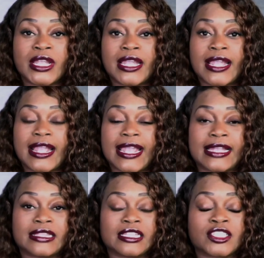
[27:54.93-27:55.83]

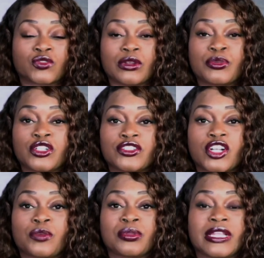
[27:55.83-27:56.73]
And the scriptures are
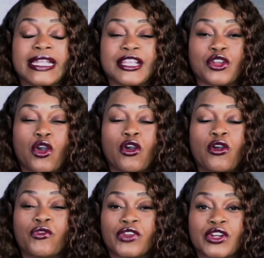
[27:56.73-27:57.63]
playing
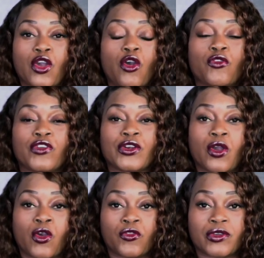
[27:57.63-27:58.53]
over and over and
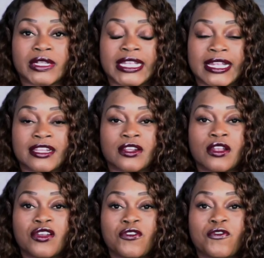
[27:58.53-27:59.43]
over again
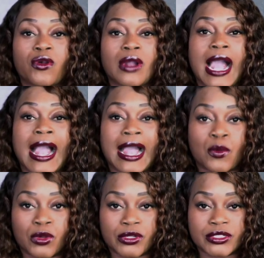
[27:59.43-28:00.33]
for
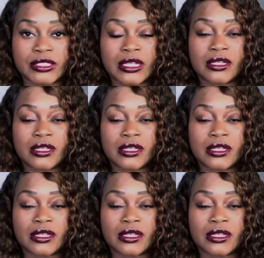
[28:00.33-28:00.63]
hours. The